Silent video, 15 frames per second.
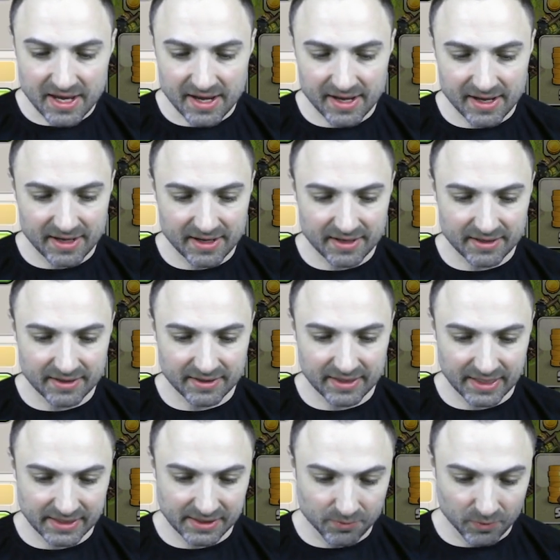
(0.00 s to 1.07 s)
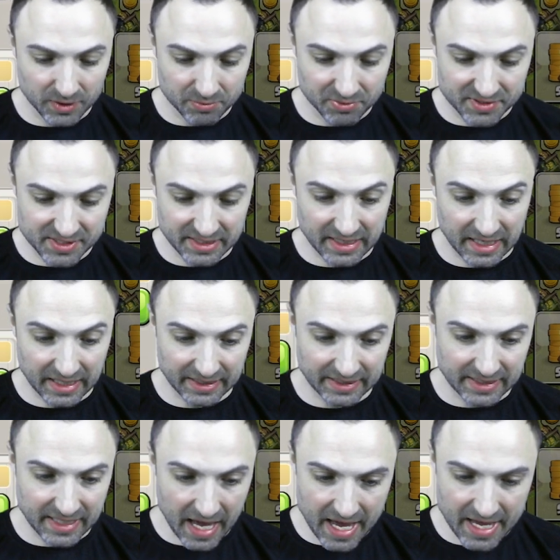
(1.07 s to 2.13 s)
81%
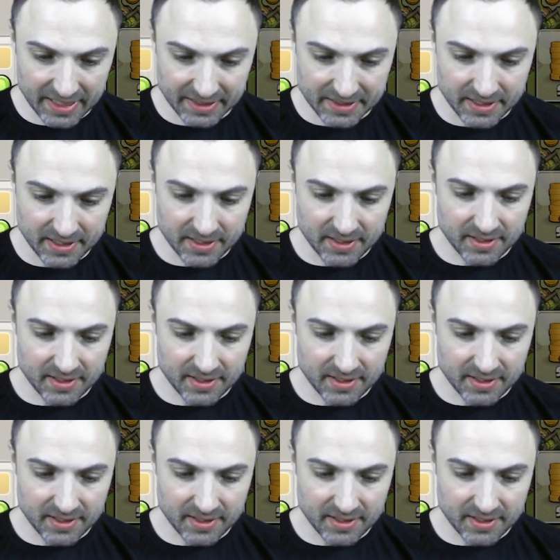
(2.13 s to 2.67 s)
again,